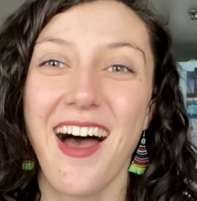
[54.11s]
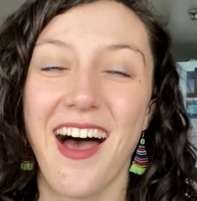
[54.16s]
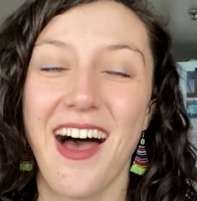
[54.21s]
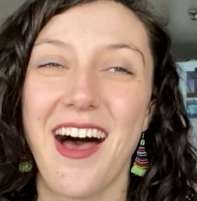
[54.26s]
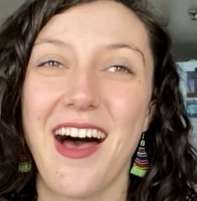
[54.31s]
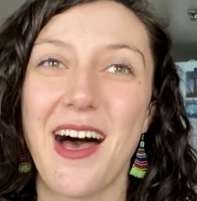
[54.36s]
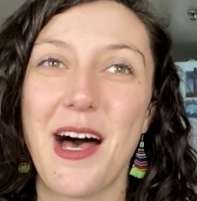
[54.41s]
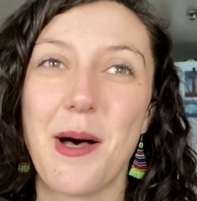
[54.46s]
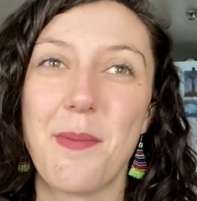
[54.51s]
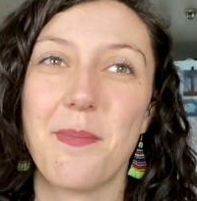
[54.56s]

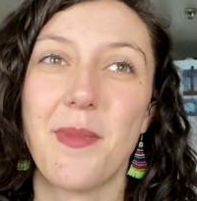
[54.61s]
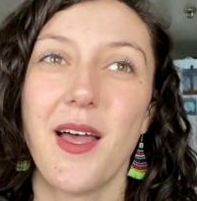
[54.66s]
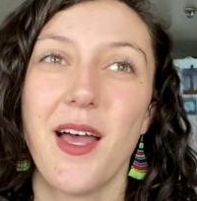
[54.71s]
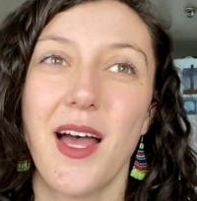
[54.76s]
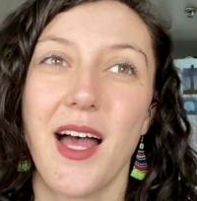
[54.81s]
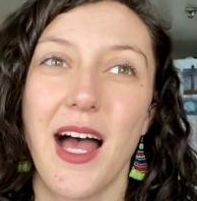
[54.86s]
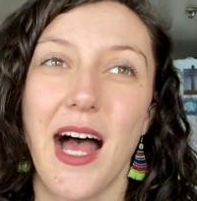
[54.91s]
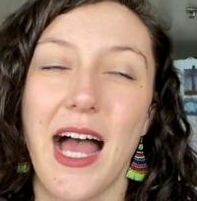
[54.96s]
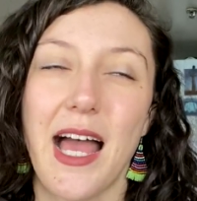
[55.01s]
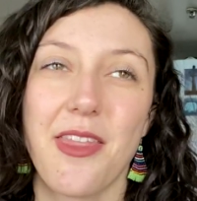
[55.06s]

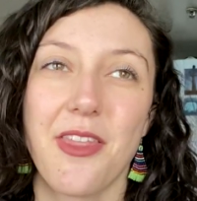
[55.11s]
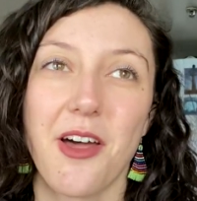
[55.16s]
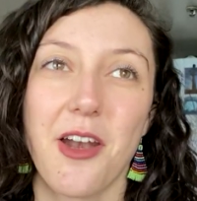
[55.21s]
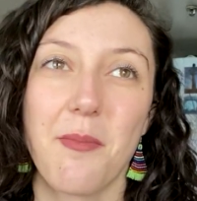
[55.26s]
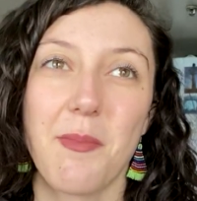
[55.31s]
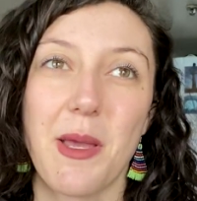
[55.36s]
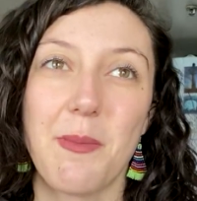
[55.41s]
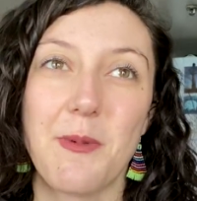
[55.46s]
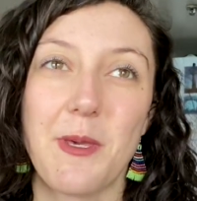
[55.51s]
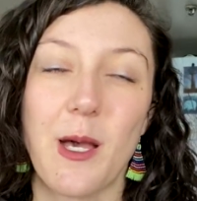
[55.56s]
I thought it
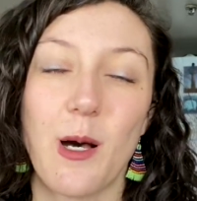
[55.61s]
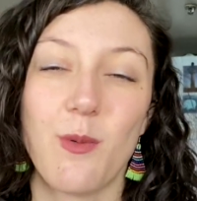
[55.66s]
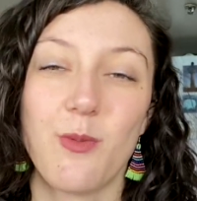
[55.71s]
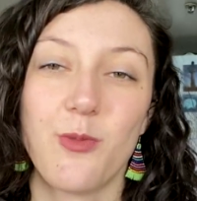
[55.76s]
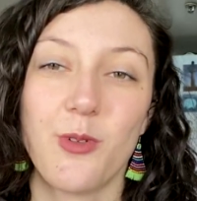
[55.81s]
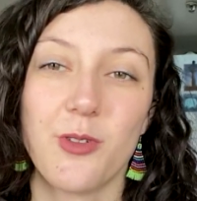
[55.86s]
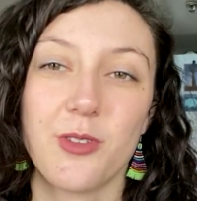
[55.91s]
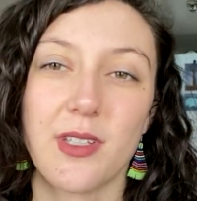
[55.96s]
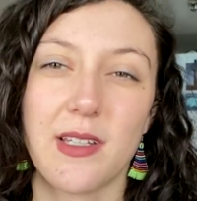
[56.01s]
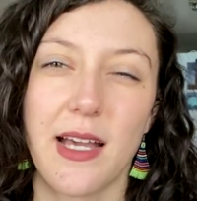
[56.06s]
might be
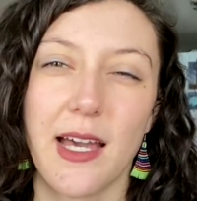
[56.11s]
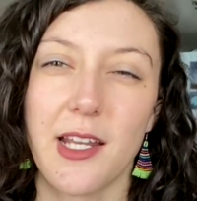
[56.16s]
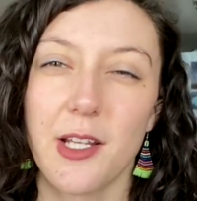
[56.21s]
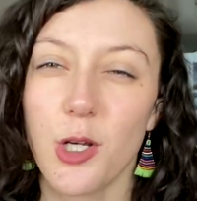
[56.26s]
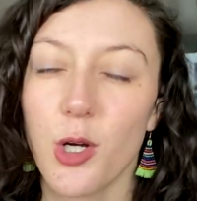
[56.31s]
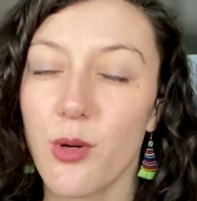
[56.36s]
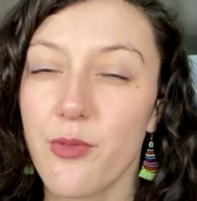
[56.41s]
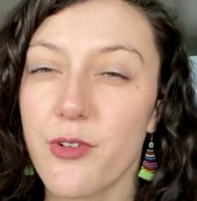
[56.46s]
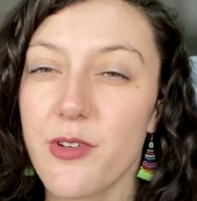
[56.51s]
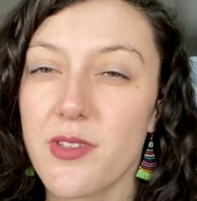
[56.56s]
helpful to kind of
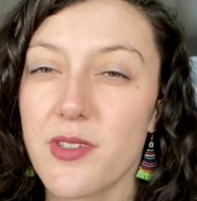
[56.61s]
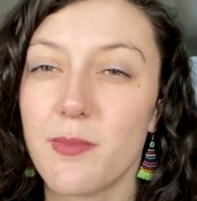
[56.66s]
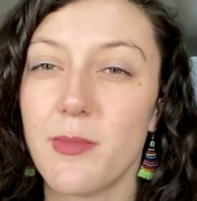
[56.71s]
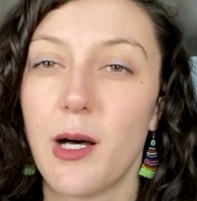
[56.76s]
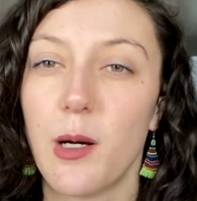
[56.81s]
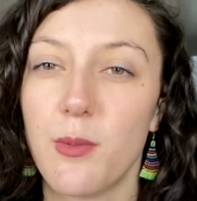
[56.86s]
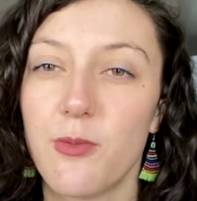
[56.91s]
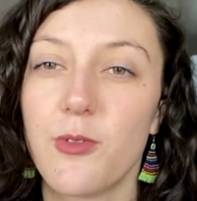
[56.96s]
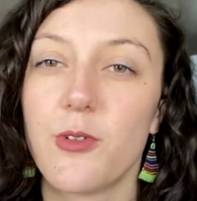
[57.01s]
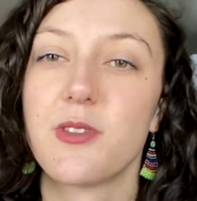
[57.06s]
go over some
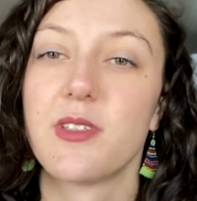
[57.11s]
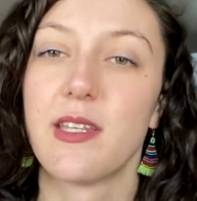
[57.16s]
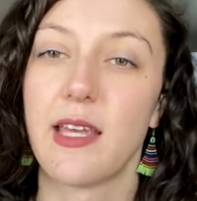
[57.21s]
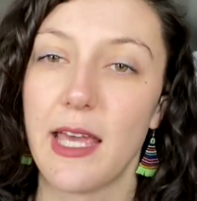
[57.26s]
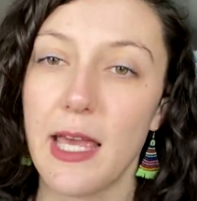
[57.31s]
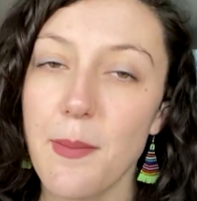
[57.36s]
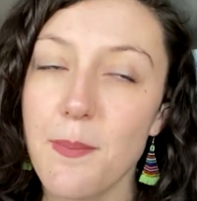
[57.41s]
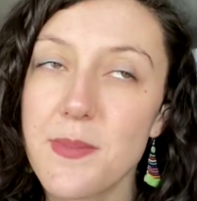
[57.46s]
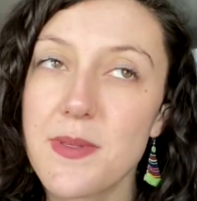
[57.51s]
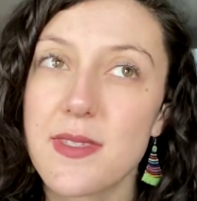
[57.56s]
helpful
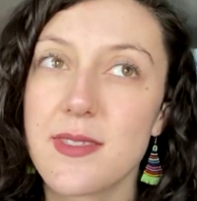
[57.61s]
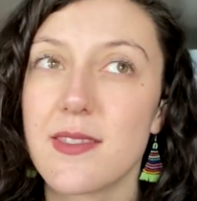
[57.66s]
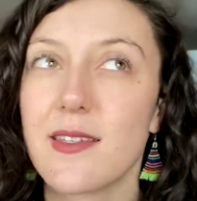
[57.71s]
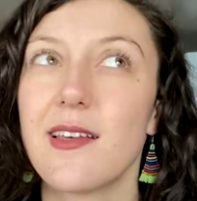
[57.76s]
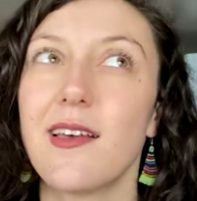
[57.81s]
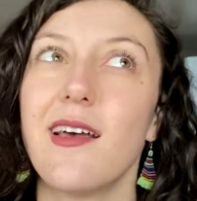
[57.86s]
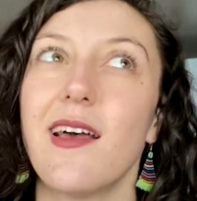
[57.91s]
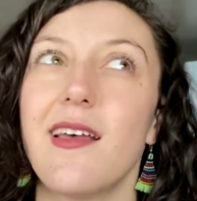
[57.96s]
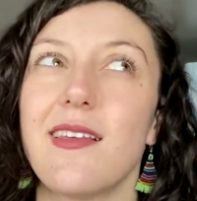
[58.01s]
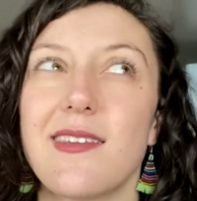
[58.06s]
tips
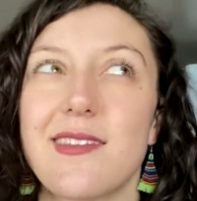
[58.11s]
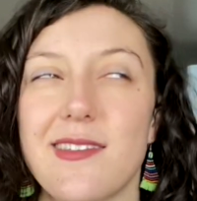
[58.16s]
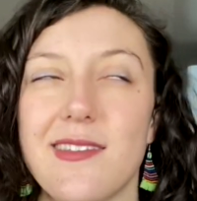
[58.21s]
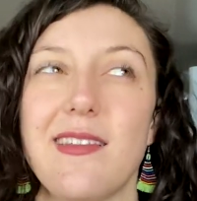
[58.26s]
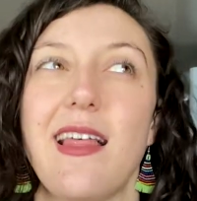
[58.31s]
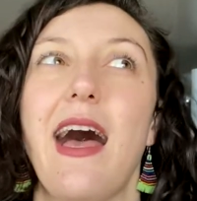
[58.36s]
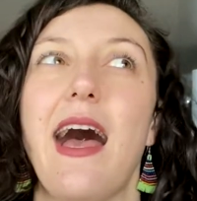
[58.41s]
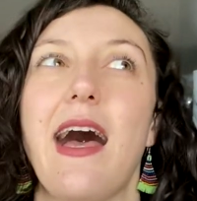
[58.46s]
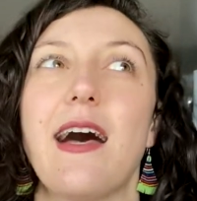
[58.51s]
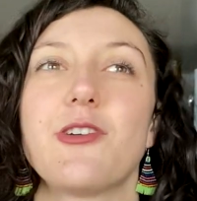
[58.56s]

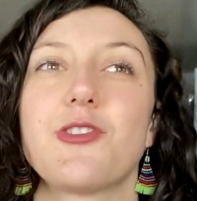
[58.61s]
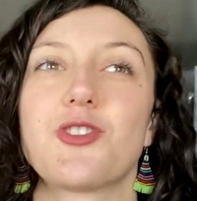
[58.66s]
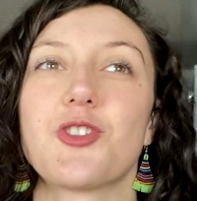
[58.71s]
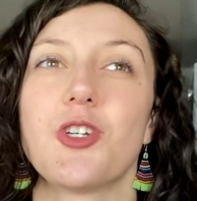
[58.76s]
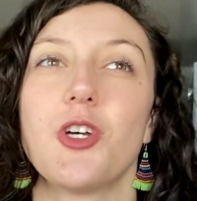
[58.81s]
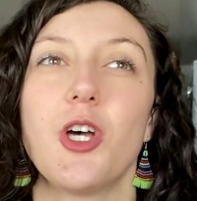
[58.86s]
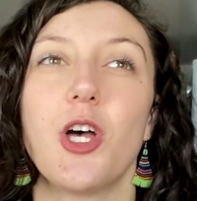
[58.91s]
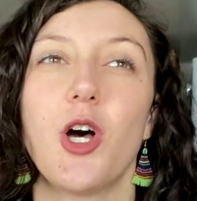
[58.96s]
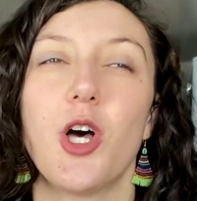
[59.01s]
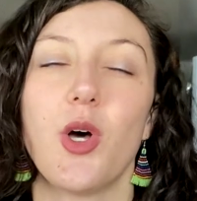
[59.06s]
slash
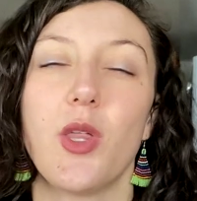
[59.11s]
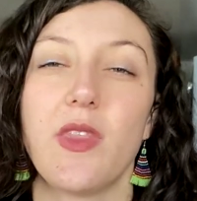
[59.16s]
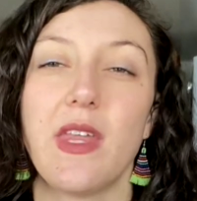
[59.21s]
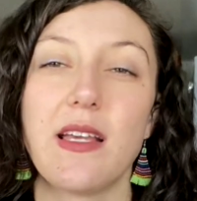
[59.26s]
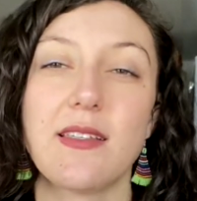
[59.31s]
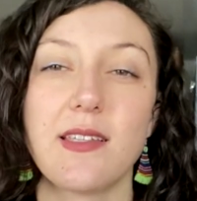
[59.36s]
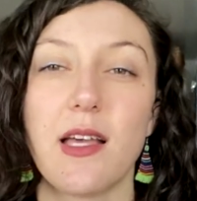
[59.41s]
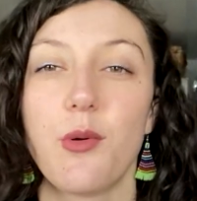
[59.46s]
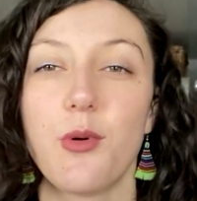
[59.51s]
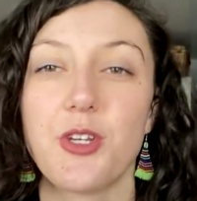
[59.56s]

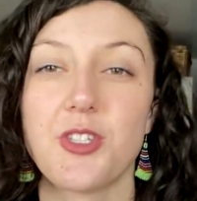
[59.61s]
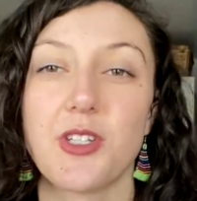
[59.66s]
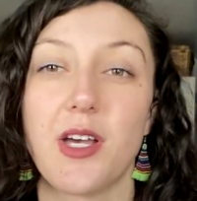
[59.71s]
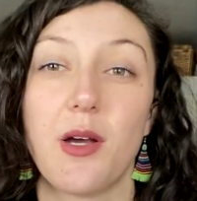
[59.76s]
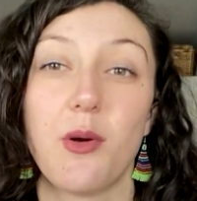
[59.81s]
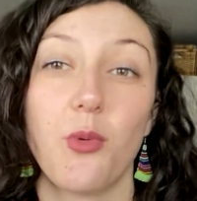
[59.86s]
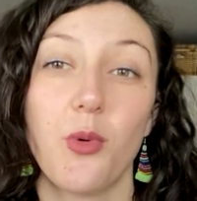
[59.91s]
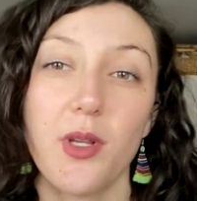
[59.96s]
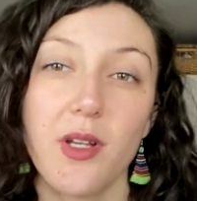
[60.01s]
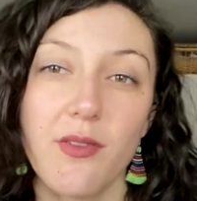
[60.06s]
things I wish
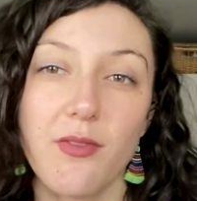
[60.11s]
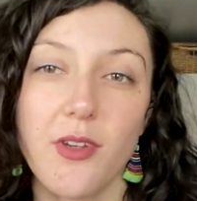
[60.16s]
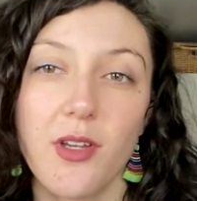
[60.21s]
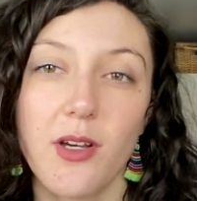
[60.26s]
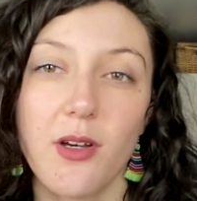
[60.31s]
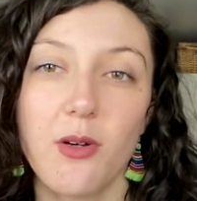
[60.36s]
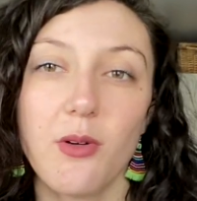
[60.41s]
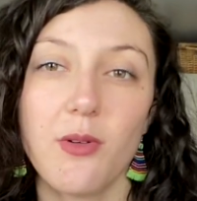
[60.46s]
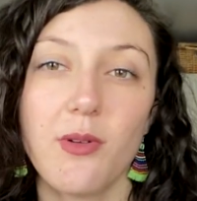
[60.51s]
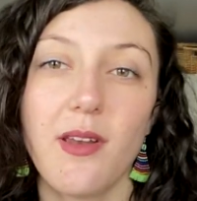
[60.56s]
I would have
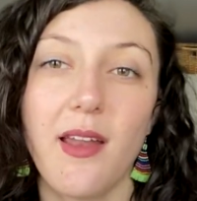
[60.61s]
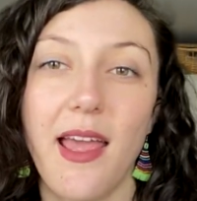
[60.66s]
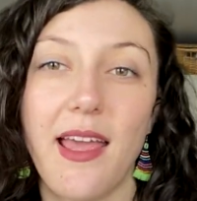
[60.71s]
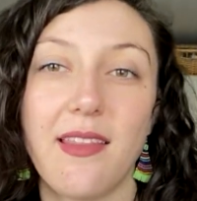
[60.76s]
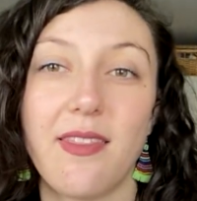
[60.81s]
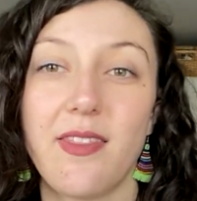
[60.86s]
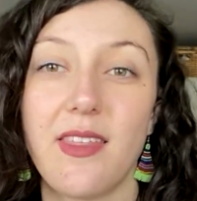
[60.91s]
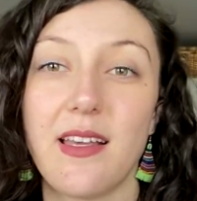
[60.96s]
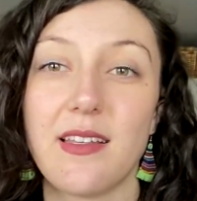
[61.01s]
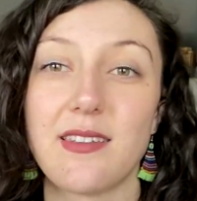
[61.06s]
known
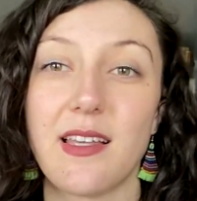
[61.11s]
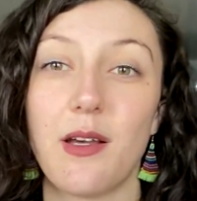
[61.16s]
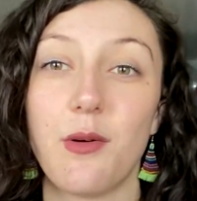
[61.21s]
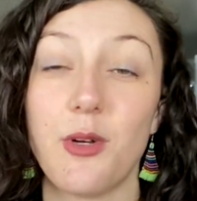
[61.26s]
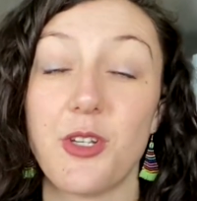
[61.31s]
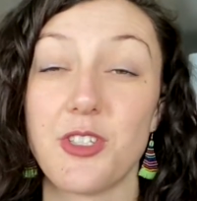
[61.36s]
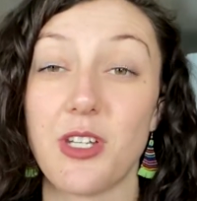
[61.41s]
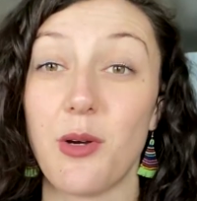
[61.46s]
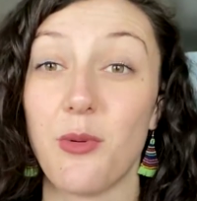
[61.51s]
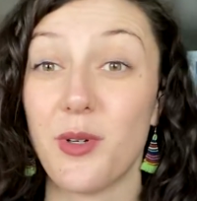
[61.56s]
and things I
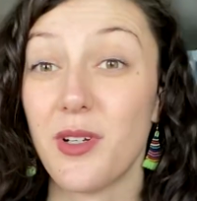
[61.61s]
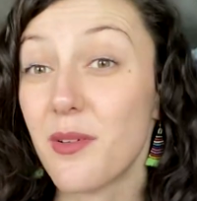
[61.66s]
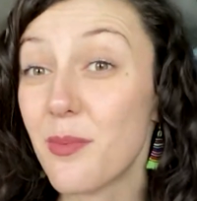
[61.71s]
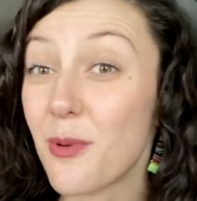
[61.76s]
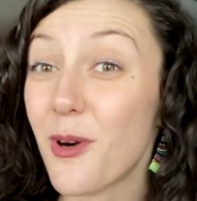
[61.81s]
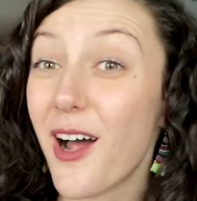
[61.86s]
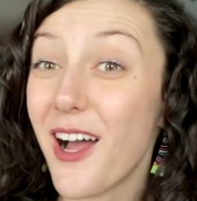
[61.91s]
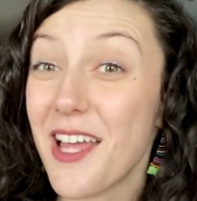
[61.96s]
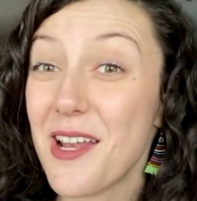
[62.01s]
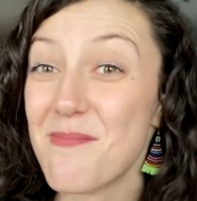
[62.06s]
wish I would have
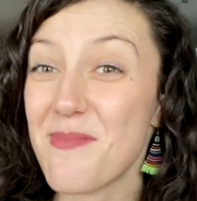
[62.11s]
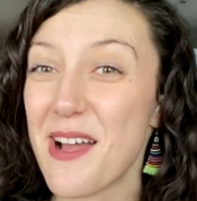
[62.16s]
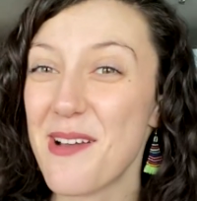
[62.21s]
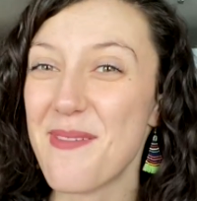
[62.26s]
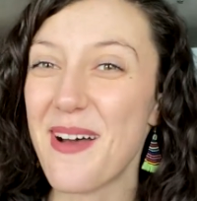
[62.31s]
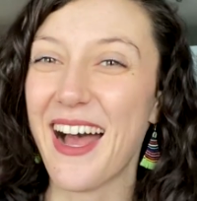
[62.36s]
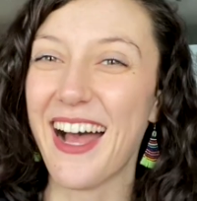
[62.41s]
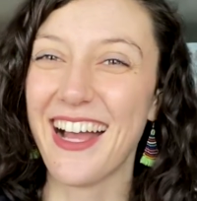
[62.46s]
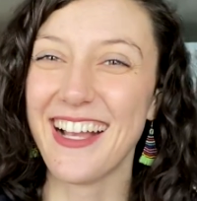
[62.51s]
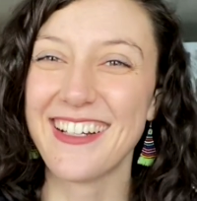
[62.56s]
brought in my
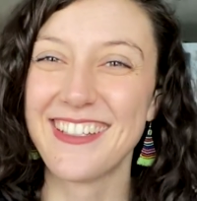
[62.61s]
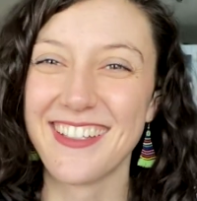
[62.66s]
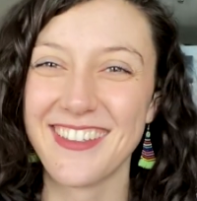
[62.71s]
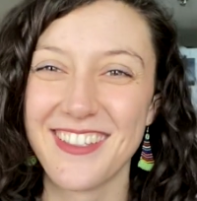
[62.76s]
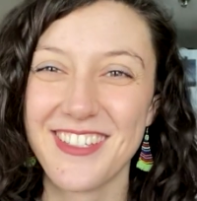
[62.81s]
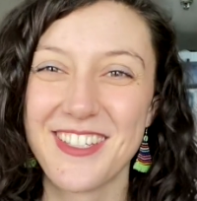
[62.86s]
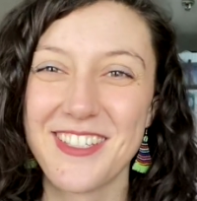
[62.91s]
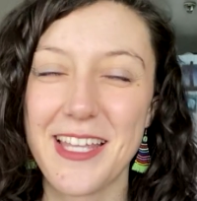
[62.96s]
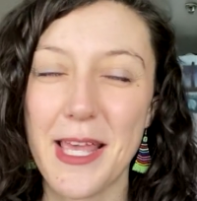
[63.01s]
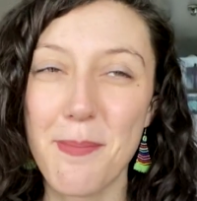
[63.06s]
bag to
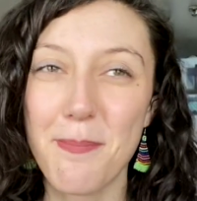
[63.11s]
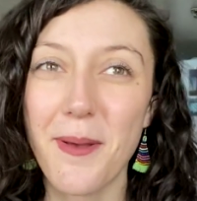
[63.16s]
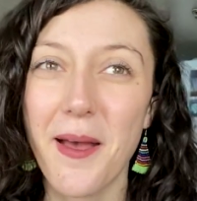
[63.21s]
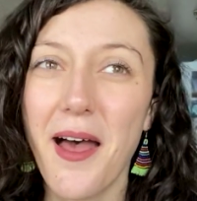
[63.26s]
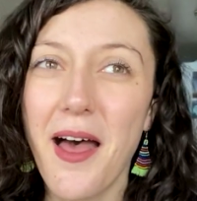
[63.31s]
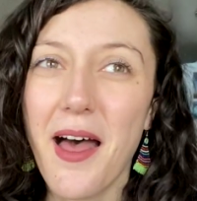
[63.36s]
the ship.